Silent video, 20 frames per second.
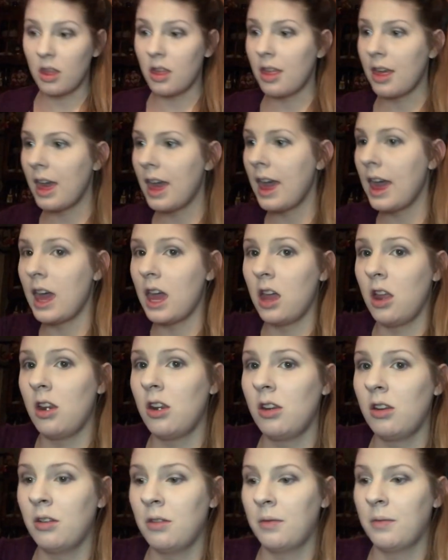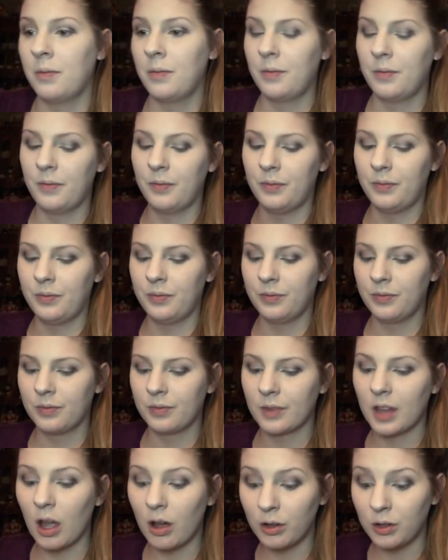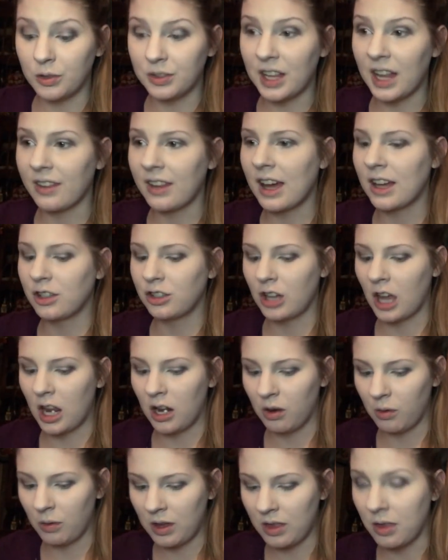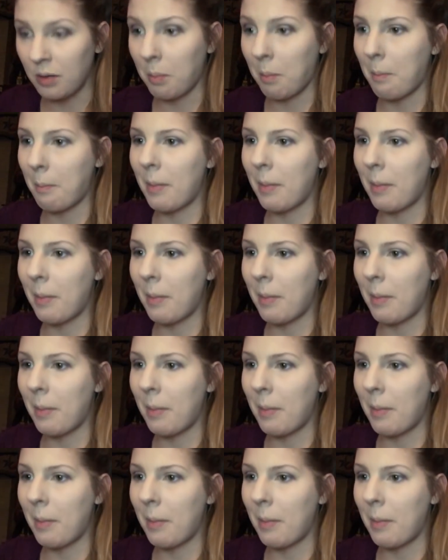Then I'll use that last shadow in the